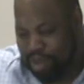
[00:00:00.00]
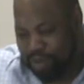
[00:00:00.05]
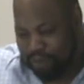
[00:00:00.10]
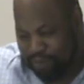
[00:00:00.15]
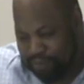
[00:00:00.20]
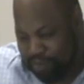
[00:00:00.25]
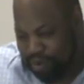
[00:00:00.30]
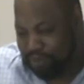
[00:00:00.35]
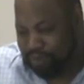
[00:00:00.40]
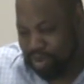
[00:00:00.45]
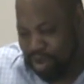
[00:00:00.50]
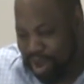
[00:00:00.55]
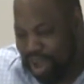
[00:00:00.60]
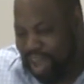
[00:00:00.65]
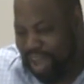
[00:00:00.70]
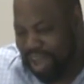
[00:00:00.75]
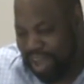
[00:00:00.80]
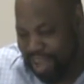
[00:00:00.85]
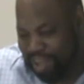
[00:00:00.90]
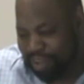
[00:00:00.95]
from your
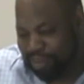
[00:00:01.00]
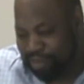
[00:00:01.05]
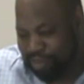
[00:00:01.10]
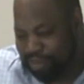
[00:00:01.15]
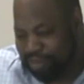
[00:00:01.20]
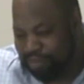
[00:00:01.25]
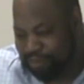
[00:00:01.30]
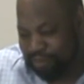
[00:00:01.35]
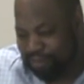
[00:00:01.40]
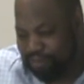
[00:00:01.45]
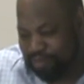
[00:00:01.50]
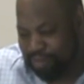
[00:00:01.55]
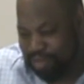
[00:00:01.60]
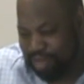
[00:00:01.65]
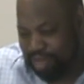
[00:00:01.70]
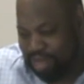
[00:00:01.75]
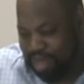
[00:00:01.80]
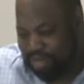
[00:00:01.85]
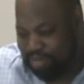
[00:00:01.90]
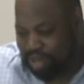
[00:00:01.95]
eyes.
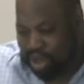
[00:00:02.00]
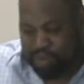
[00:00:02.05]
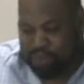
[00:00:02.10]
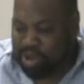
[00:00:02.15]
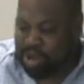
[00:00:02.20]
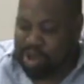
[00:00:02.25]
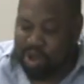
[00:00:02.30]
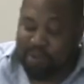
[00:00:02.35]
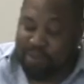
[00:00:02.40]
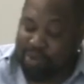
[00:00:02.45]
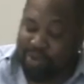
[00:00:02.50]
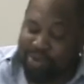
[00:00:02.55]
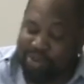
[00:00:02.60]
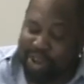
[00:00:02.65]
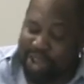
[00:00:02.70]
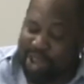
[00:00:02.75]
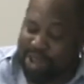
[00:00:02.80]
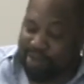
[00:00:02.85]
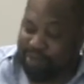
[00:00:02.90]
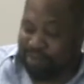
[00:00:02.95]
There will be no more
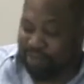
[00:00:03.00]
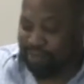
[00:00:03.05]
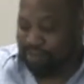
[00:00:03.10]
death.